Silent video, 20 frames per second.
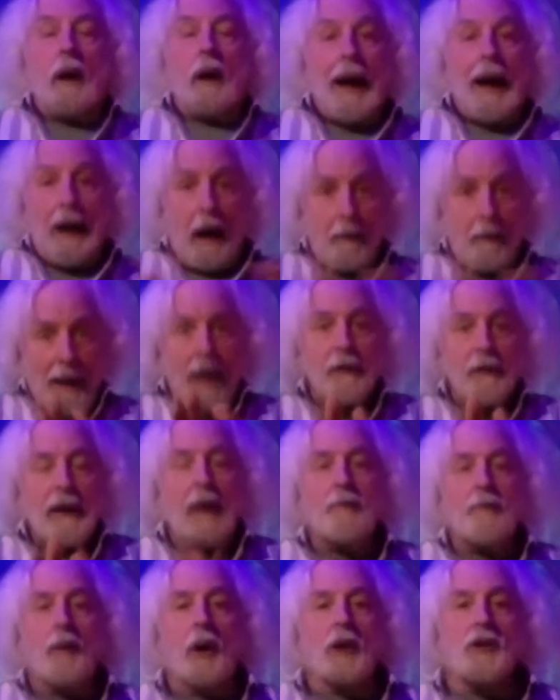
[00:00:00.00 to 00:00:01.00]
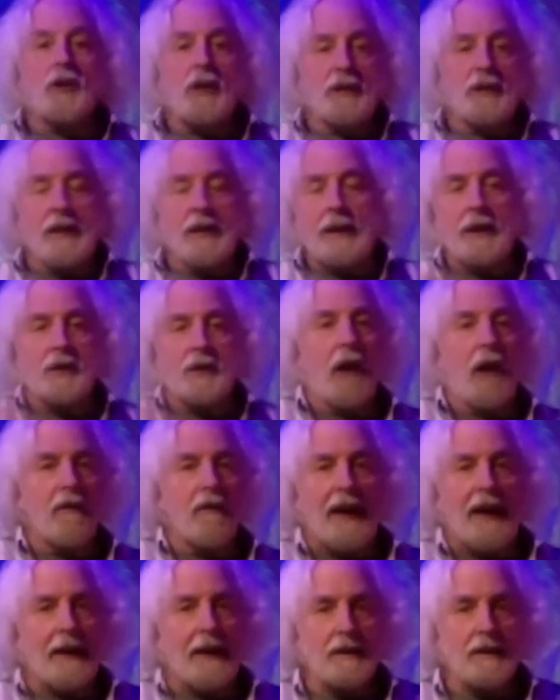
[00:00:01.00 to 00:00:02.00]
about that book, she said it's all
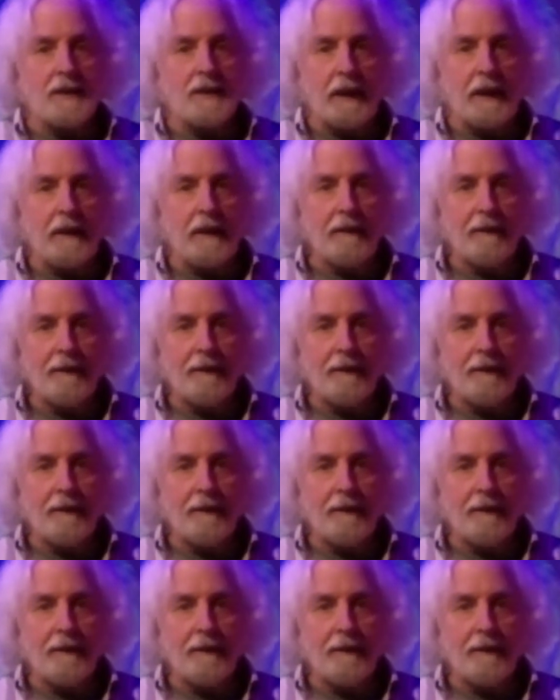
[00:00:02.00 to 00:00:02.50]
fantasy.